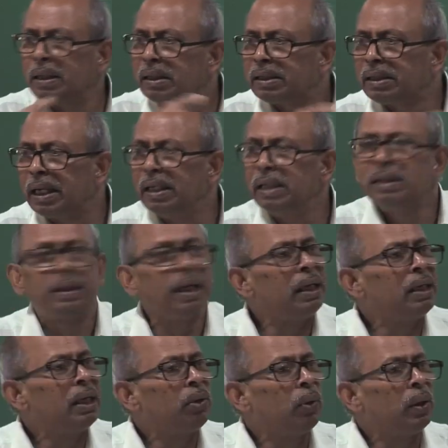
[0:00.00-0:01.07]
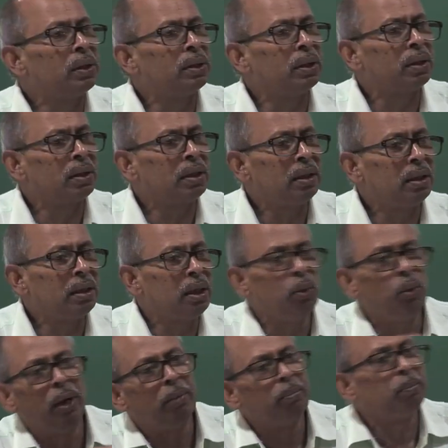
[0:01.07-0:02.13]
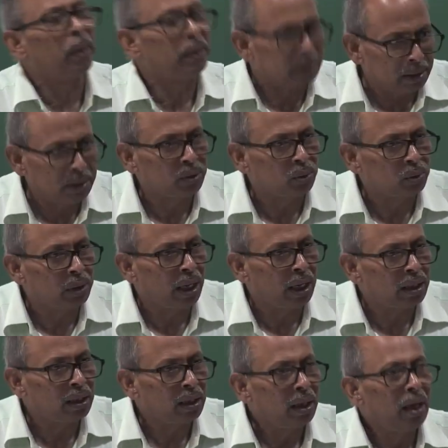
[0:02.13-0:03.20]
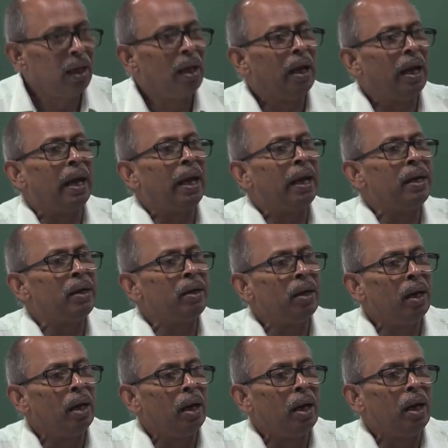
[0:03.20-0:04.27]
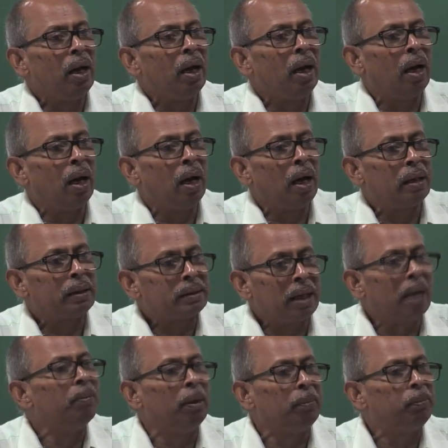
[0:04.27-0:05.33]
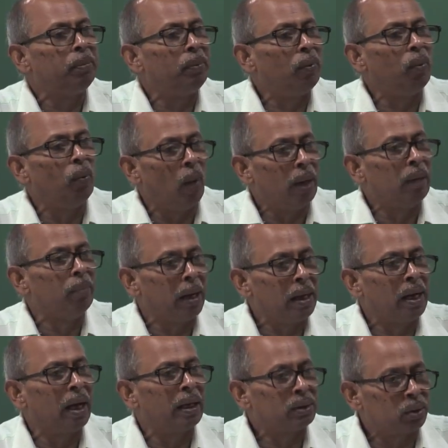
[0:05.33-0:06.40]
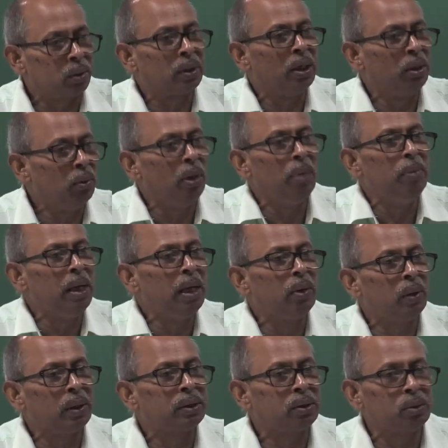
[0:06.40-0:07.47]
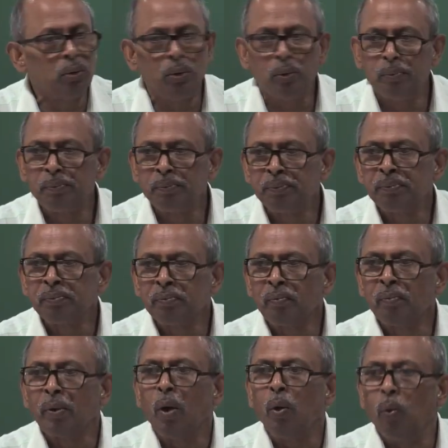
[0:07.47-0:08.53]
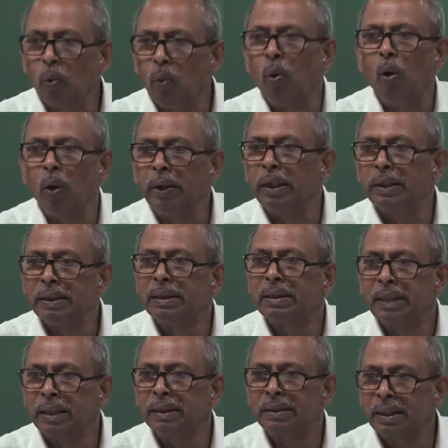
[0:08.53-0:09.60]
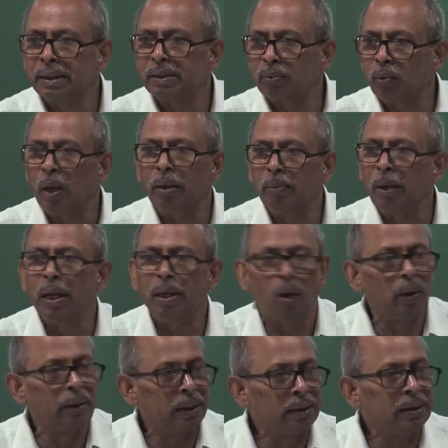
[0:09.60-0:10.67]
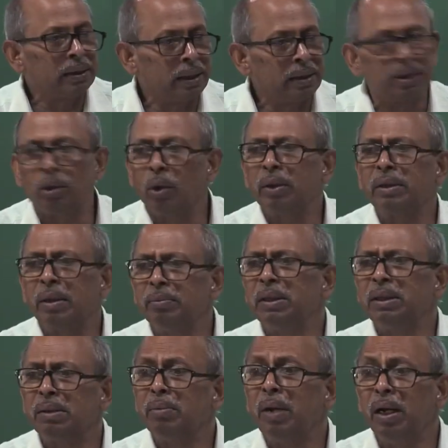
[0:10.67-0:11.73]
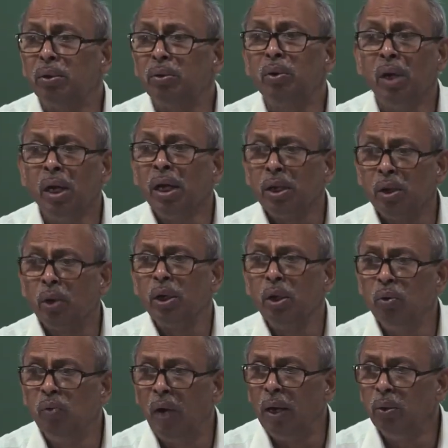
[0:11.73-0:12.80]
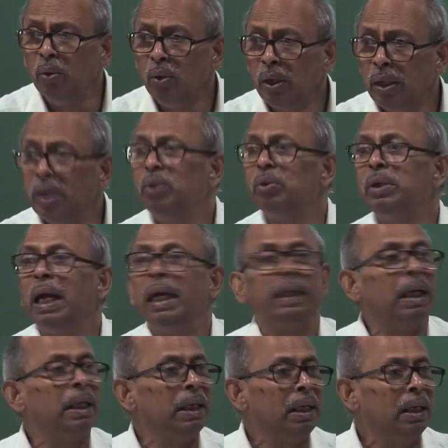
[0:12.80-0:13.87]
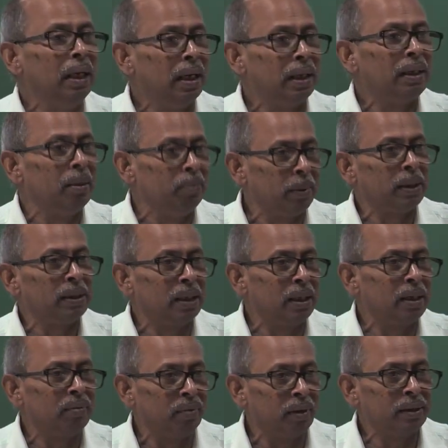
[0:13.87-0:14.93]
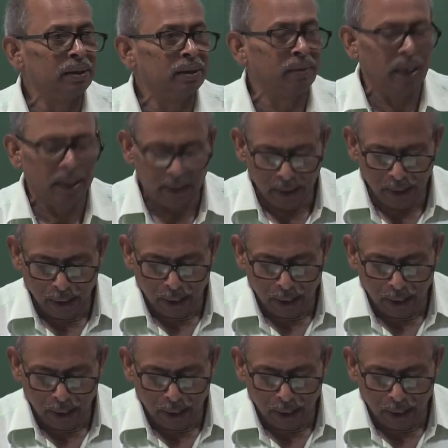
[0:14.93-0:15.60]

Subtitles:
steady state equation QM passing through that, and sum up 1 by R. So, Q will be equals to all resistances 1 by all resistance or something similar to your U value into delta T, temperature difference, right.